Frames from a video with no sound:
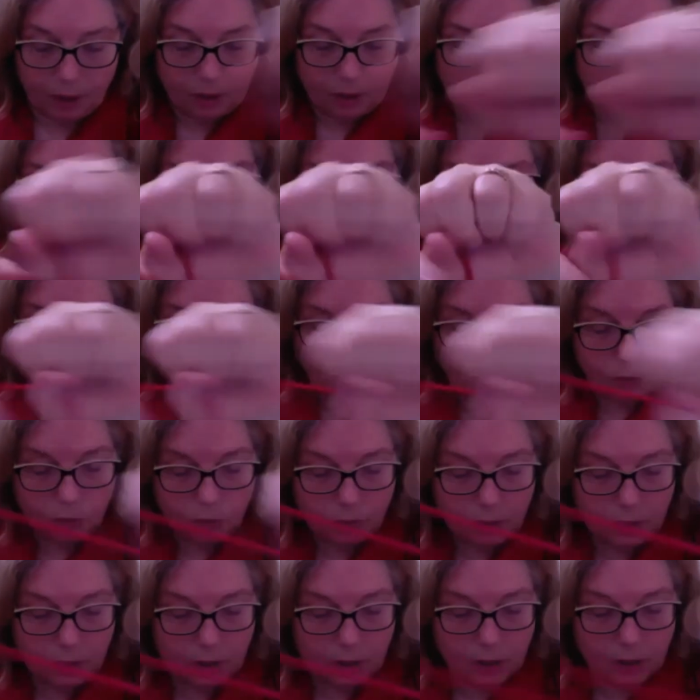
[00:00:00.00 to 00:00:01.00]
now what we're
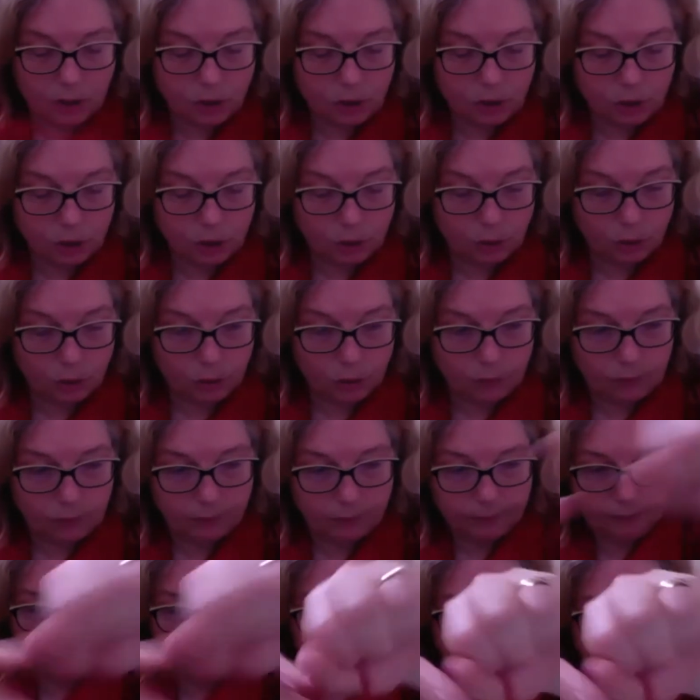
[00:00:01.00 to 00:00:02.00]
going to do
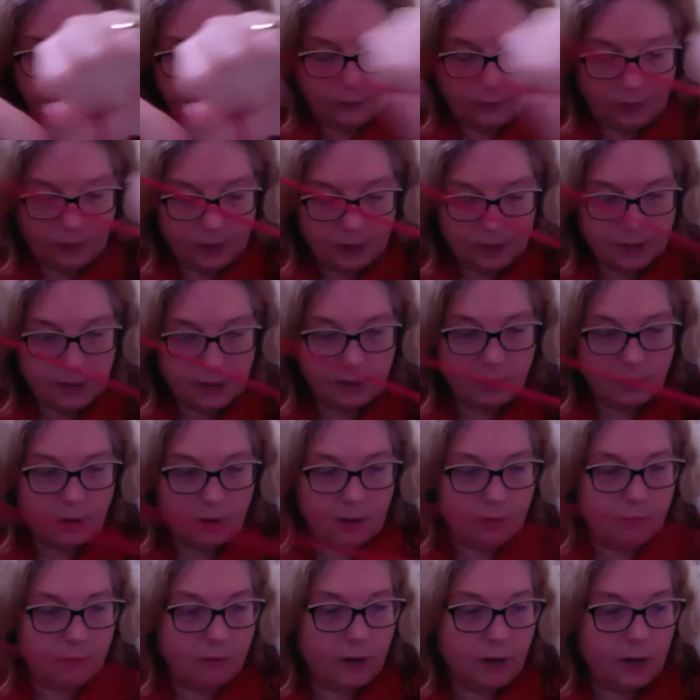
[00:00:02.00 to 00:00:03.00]
is I've got
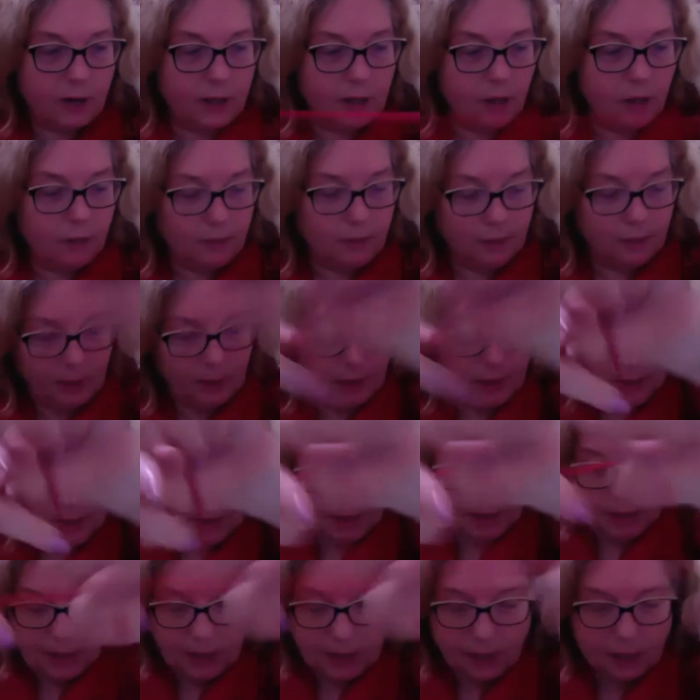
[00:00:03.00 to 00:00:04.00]
to find the
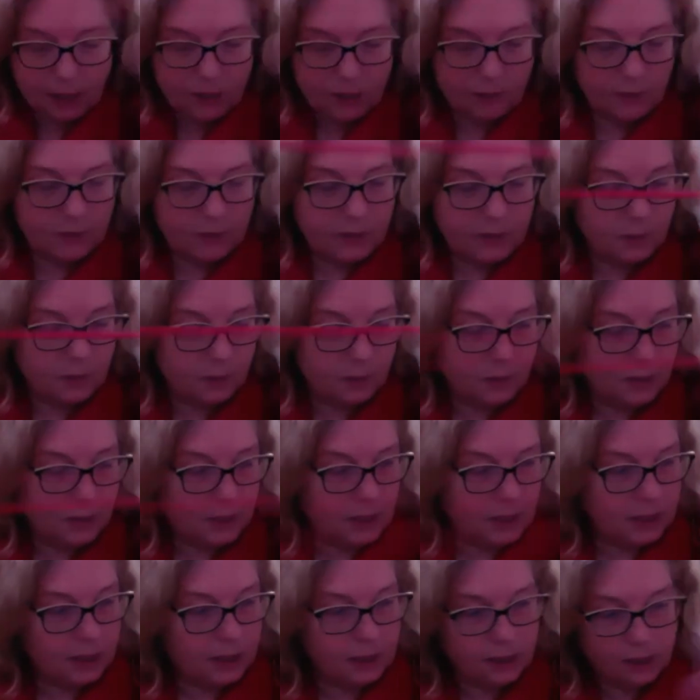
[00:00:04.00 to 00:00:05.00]
end of this
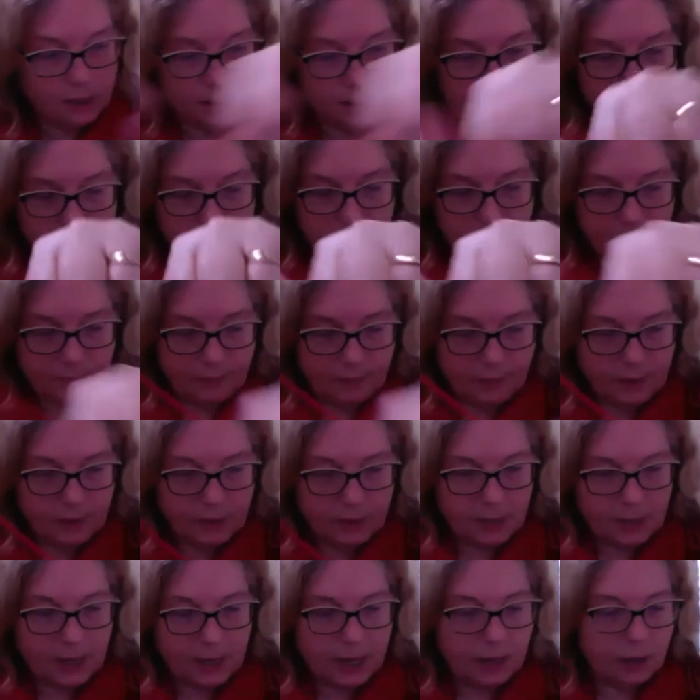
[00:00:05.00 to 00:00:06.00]
piece,
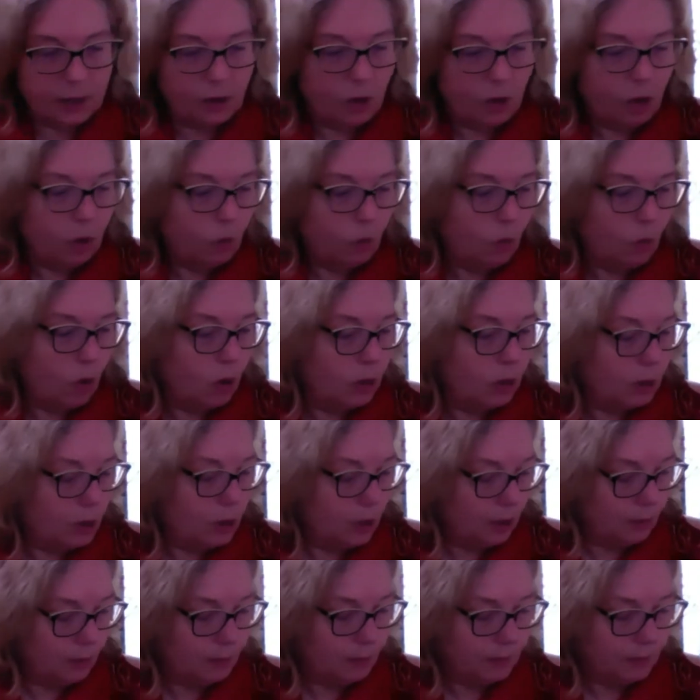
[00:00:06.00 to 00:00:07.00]
because I had it all wadded
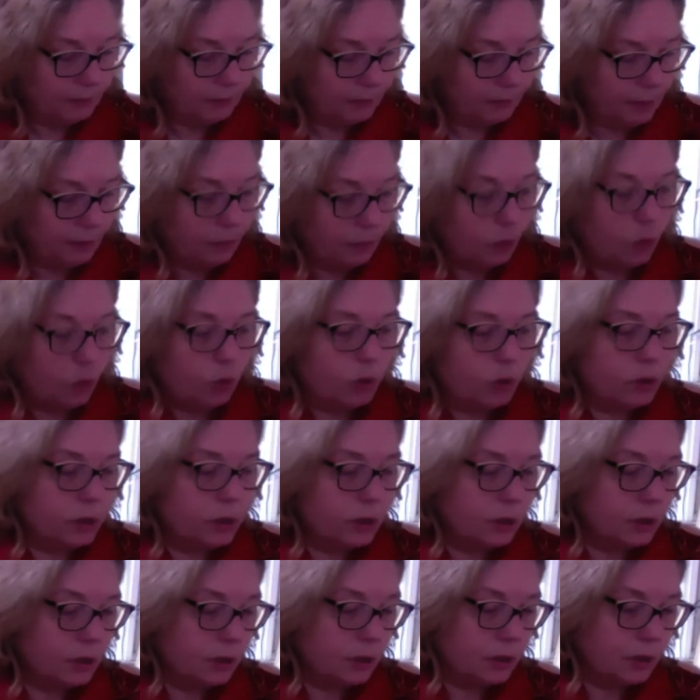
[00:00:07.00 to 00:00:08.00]
up, of
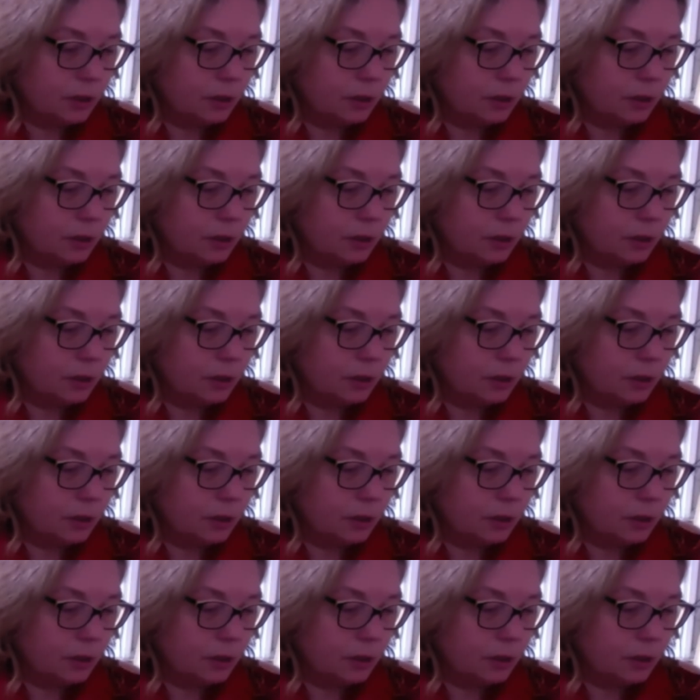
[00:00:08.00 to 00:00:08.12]
course.